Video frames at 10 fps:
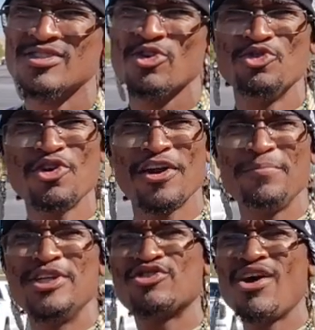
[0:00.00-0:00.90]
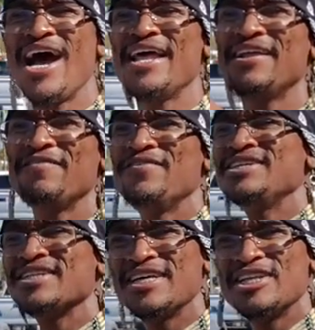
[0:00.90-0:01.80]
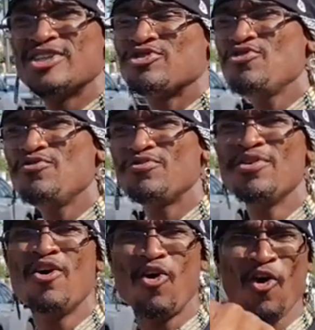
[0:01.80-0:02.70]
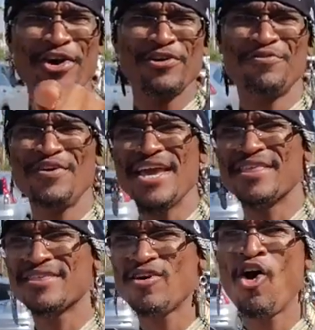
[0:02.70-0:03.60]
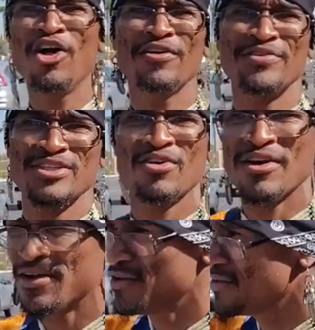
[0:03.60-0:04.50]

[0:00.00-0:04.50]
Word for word: So you're going to be tried individually in this truth on your faith. All of us are.